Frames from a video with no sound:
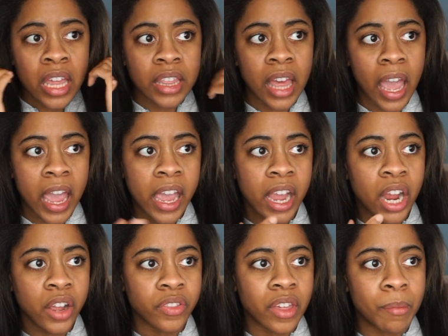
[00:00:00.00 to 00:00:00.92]
the
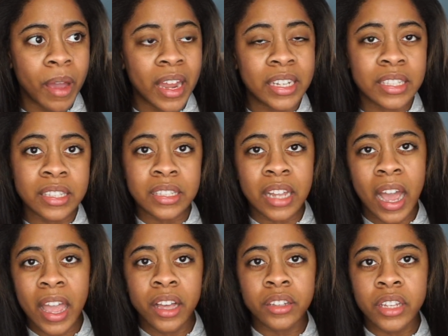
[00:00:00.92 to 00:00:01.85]
hair, they might have
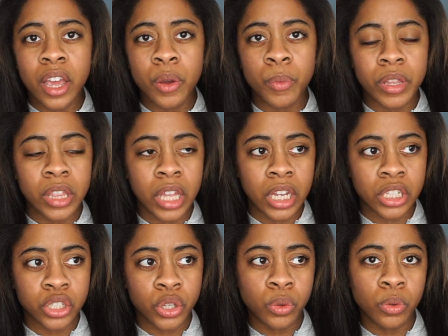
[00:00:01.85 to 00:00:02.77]
styled it with like a
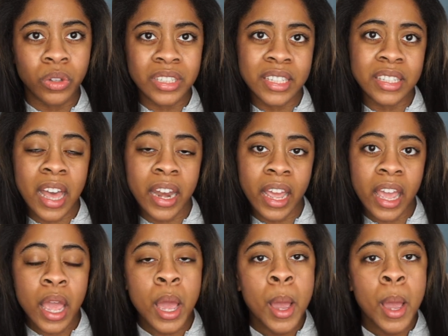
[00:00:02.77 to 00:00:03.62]
tool and set it,